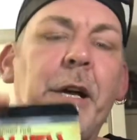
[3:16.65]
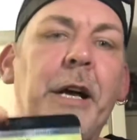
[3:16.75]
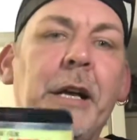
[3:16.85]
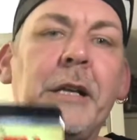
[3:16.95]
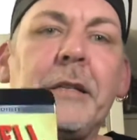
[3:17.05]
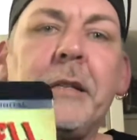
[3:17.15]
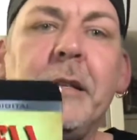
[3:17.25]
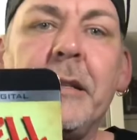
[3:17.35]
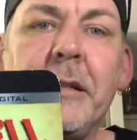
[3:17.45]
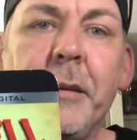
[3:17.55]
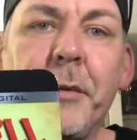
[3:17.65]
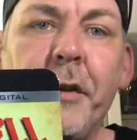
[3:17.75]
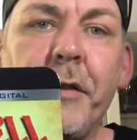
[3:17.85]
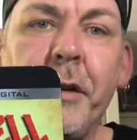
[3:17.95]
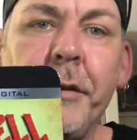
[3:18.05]
as the
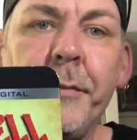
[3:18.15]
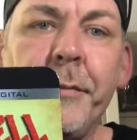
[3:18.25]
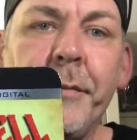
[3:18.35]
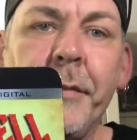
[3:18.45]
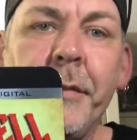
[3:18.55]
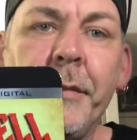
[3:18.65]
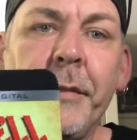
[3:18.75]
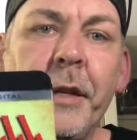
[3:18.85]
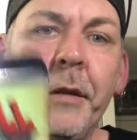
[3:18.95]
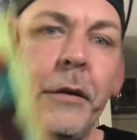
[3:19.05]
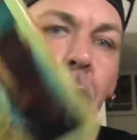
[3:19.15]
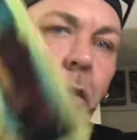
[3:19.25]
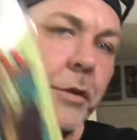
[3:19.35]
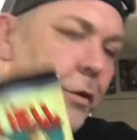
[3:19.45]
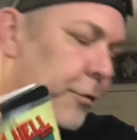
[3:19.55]
slipcover.
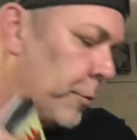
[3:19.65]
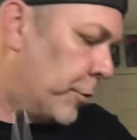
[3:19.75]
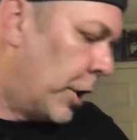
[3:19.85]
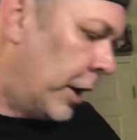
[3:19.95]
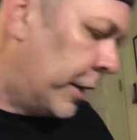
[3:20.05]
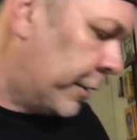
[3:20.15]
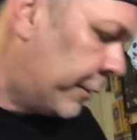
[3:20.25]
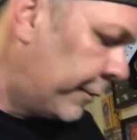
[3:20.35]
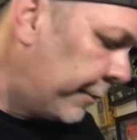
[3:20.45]
Also from Brian.